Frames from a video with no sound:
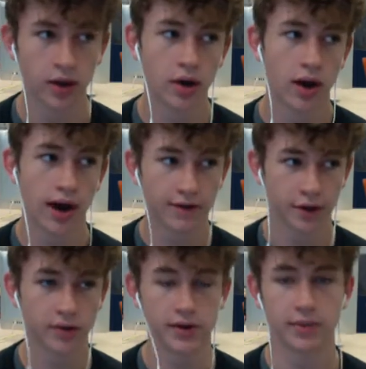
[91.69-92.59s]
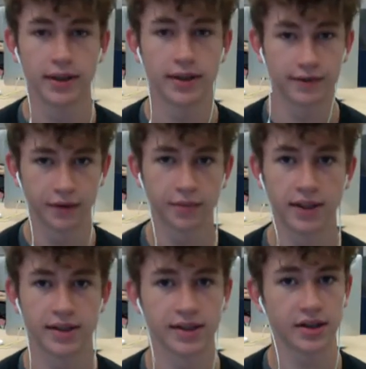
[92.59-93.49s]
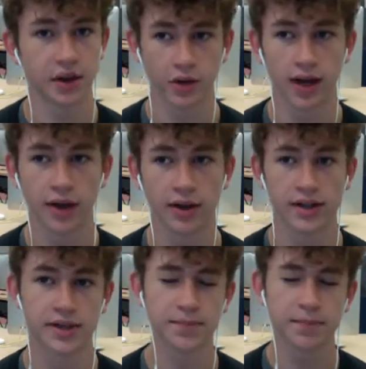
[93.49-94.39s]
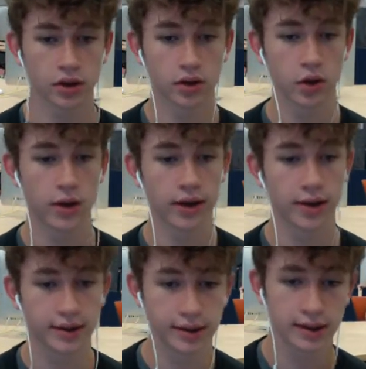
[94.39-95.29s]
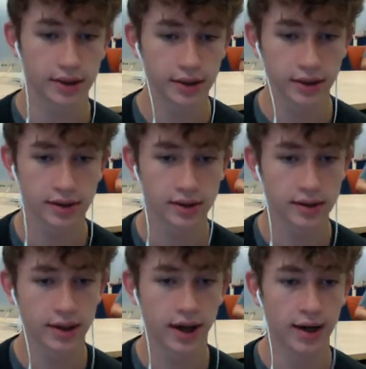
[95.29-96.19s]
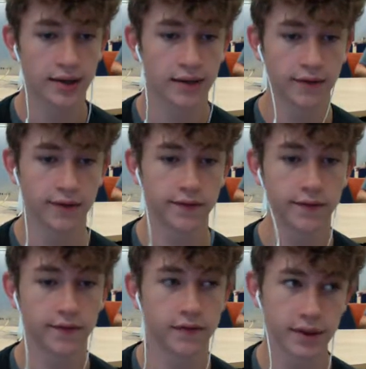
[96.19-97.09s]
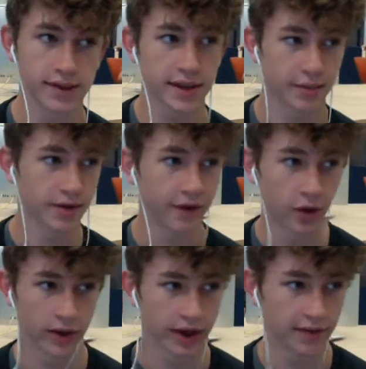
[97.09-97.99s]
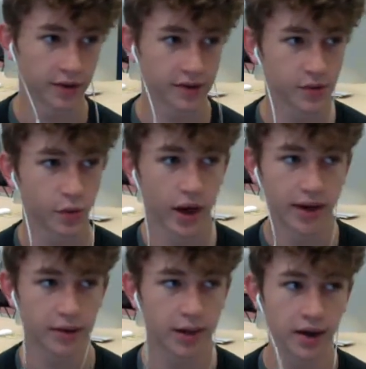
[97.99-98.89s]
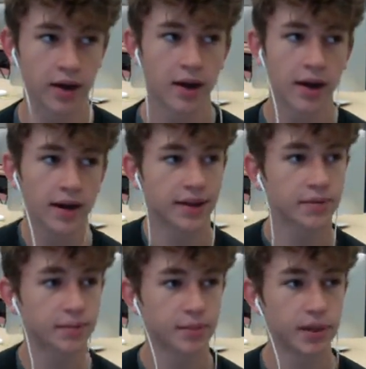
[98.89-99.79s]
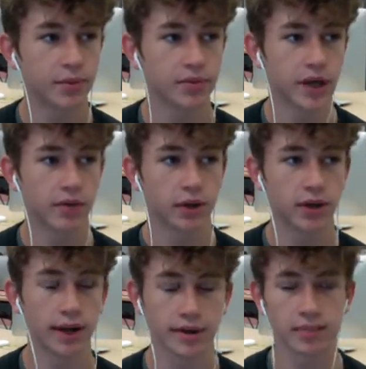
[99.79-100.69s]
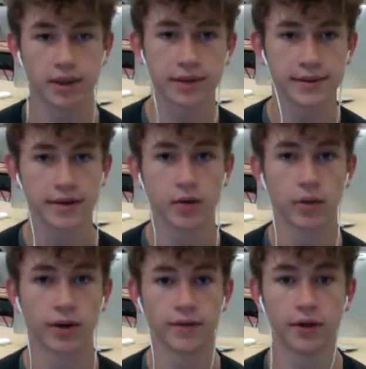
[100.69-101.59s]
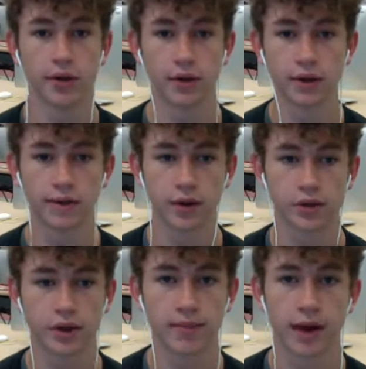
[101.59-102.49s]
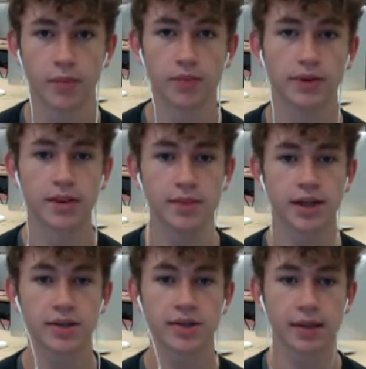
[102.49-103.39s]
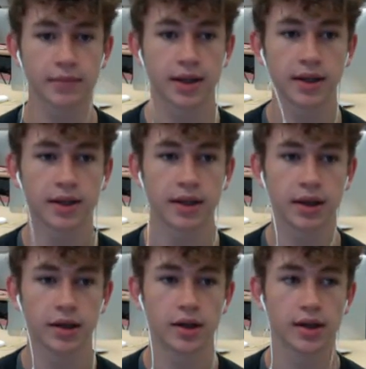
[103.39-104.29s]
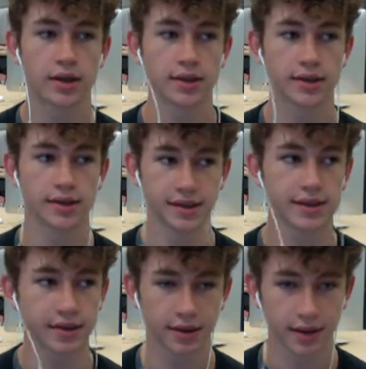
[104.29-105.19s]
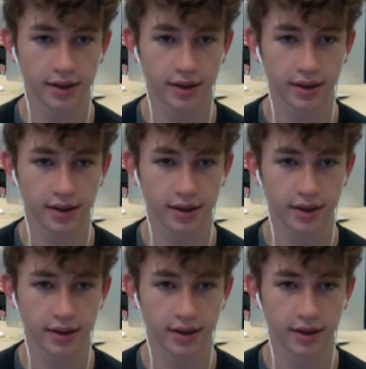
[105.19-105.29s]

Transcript: iPhones are a bit different because they don't allow this. Going on to kind of the stigma following iPhones and why they're better. I think people generally like them because they were one of the early phones to come out, but just because something is consistently